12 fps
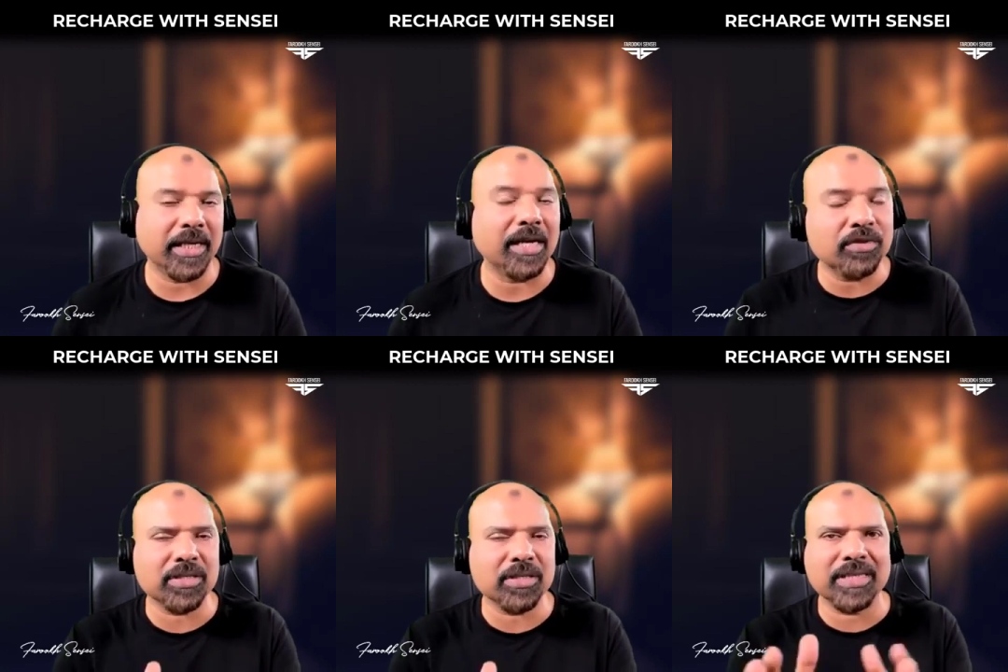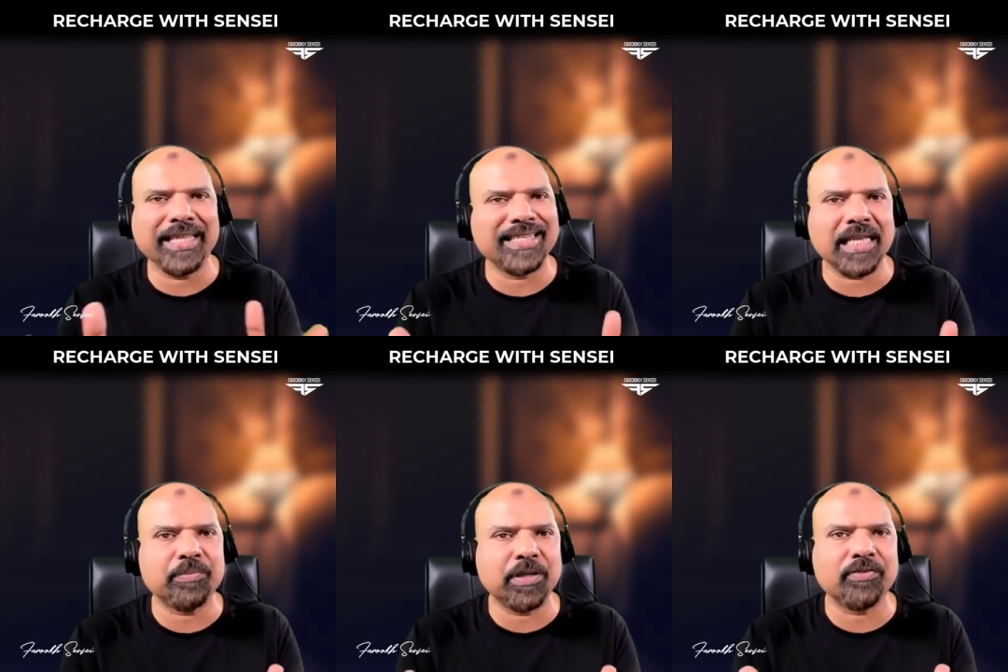Now, this is an
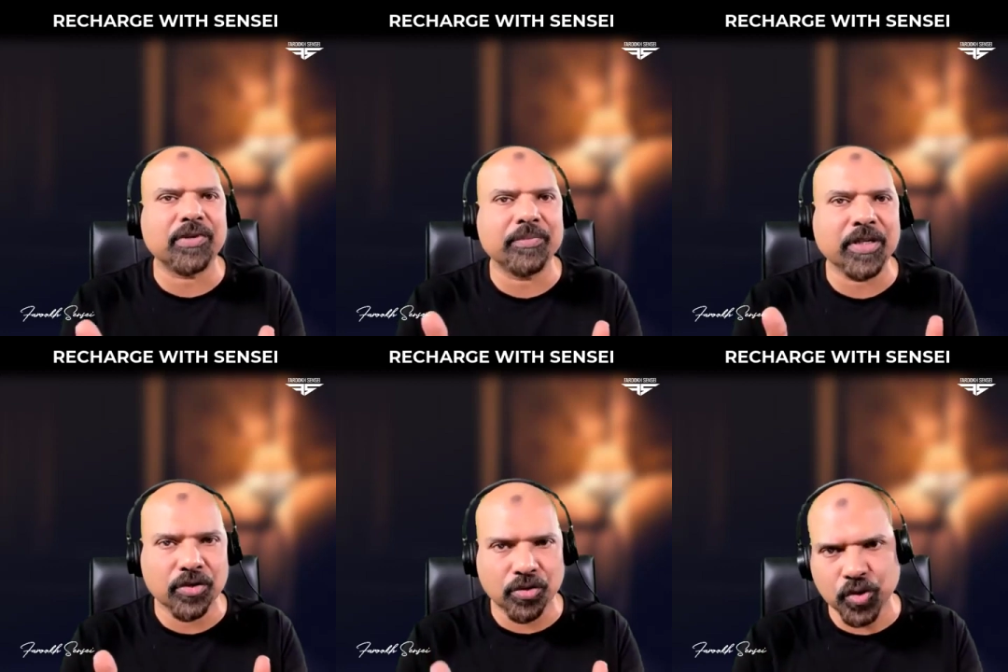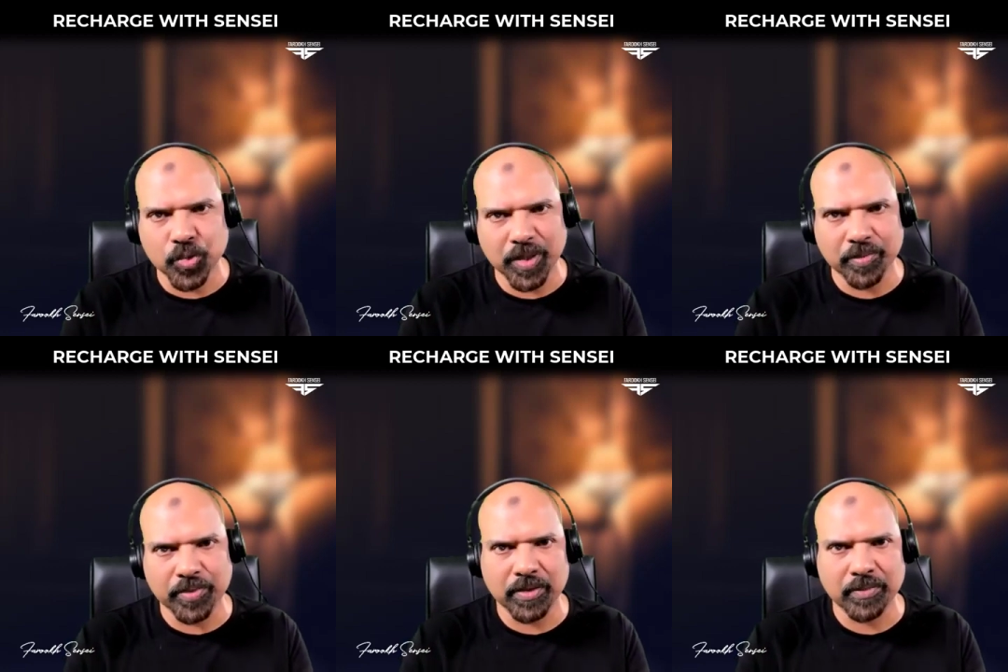example from a
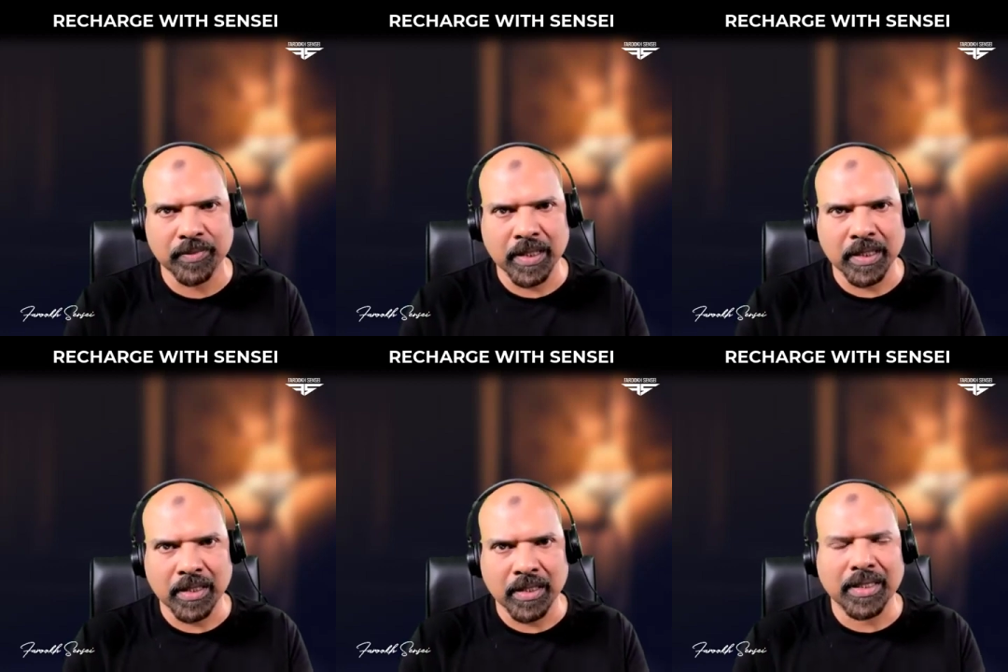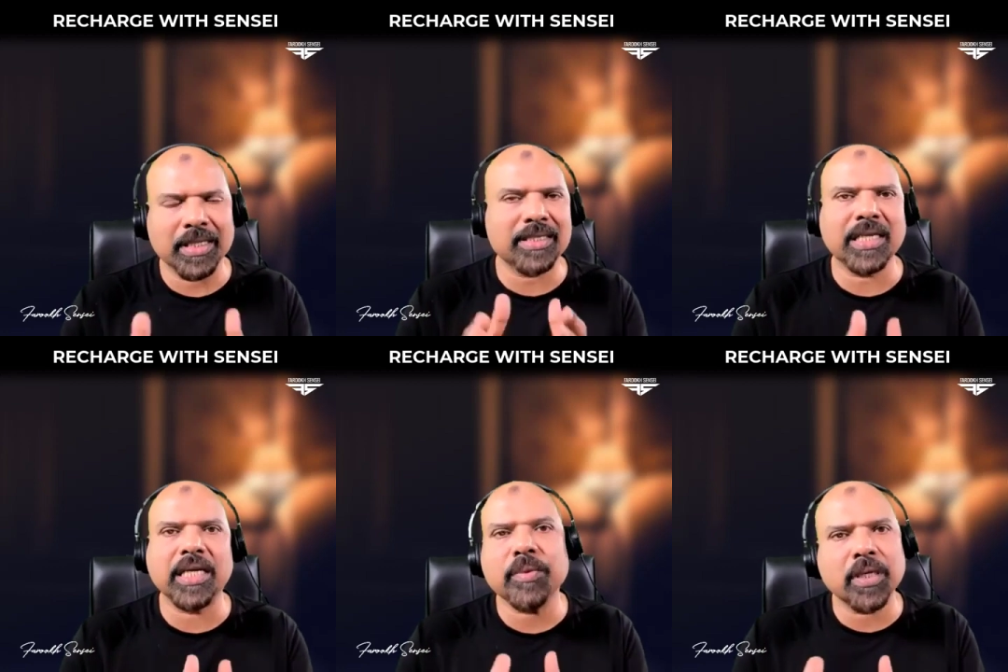newspaper. The
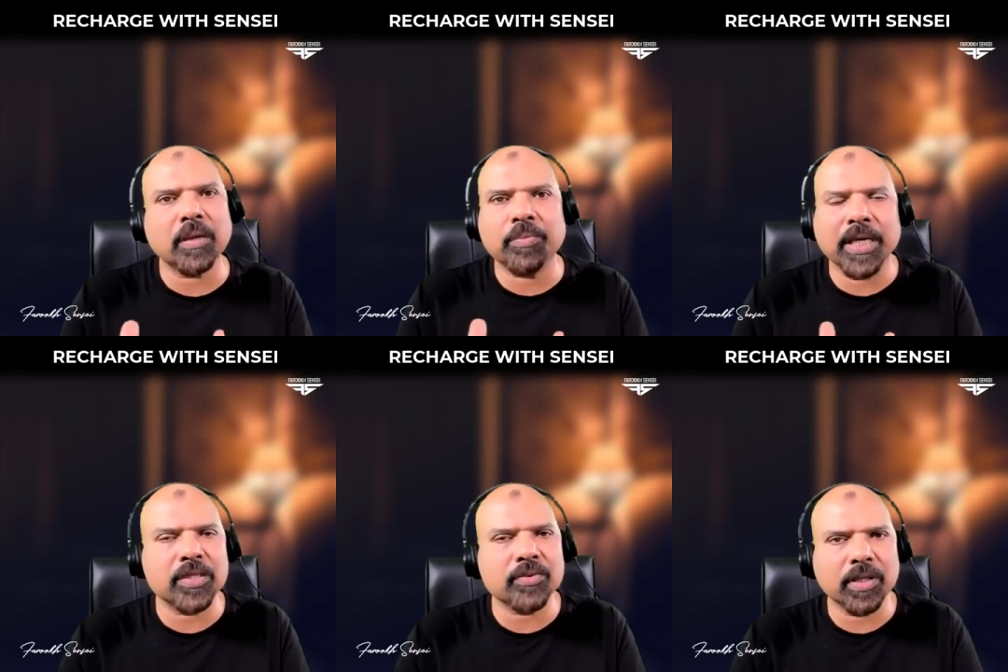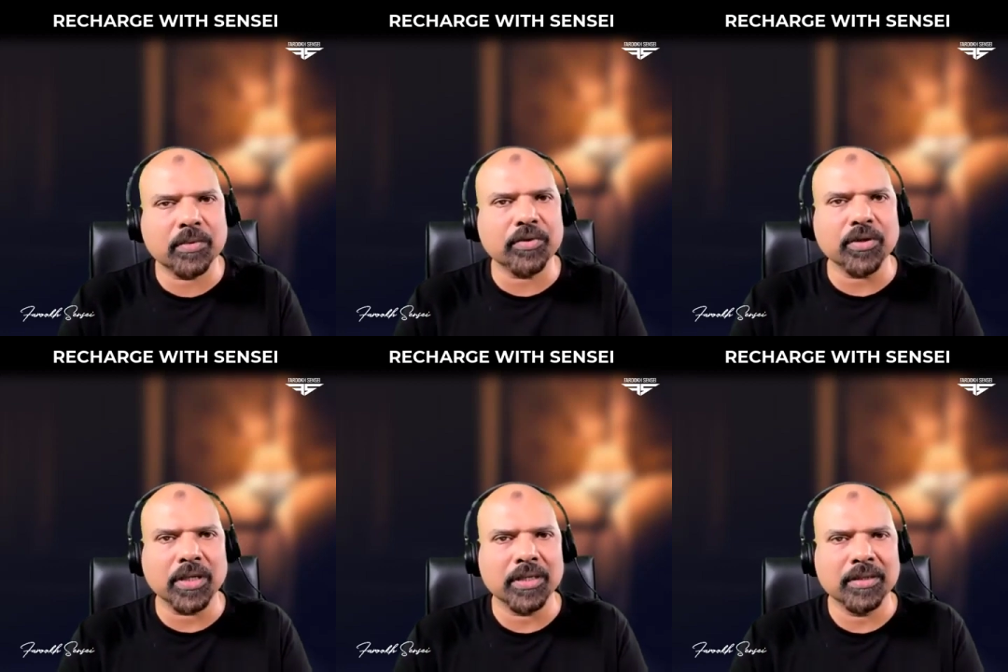same thing applies with a
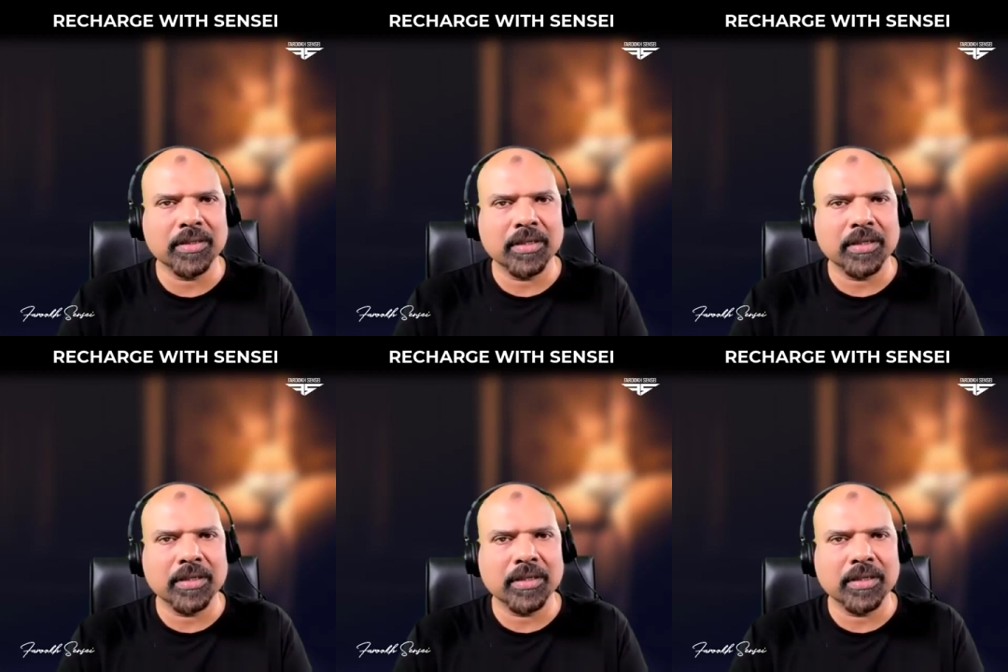book.